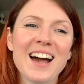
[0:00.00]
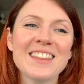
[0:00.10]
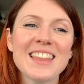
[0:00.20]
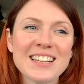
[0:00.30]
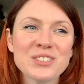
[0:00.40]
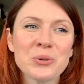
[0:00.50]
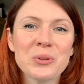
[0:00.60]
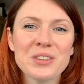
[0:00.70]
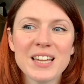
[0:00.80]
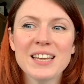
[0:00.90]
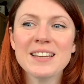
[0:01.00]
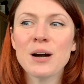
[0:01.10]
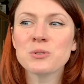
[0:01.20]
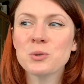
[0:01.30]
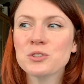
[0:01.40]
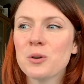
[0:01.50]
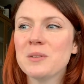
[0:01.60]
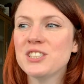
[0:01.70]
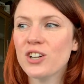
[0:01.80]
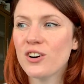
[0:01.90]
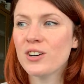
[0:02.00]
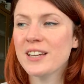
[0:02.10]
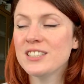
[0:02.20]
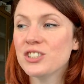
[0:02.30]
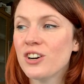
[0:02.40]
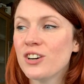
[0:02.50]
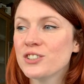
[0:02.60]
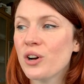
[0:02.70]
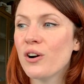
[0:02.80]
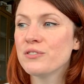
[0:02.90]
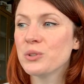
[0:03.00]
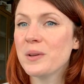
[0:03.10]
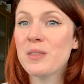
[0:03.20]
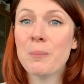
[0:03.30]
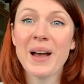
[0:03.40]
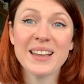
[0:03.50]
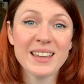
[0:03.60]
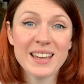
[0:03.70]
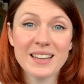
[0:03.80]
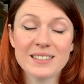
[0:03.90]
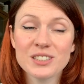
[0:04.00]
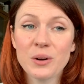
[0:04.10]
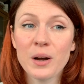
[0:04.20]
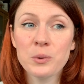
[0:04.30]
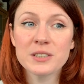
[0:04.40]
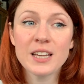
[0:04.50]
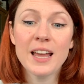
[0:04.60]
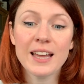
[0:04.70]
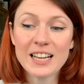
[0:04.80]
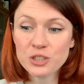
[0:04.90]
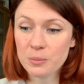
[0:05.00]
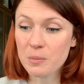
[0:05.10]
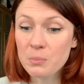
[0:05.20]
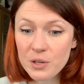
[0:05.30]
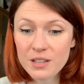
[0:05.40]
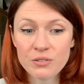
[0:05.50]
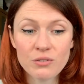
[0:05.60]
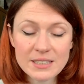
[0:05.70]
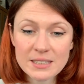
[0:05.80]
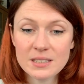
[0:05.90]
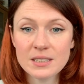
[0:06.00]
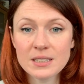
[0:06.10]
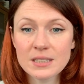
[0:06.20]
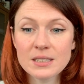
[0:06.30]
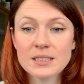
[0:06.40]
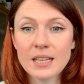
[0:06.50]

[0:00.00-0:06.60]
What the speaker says: And that sort of thing. I would also be in charge of doing the banking. So I would cash up the money for residents.